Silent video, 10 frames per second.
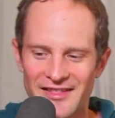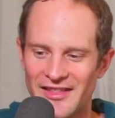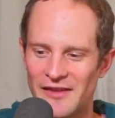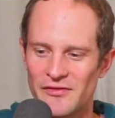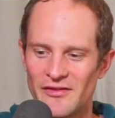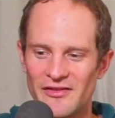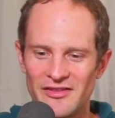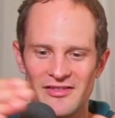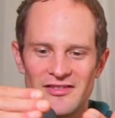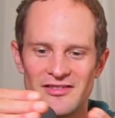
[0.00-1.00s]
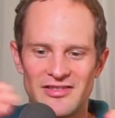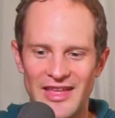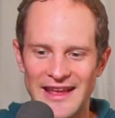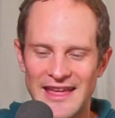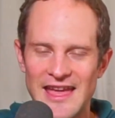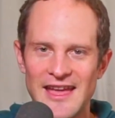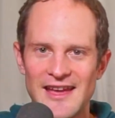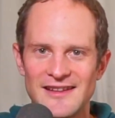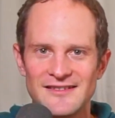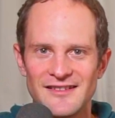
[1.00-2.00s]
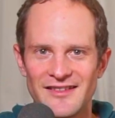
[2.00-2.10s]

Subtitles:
they can't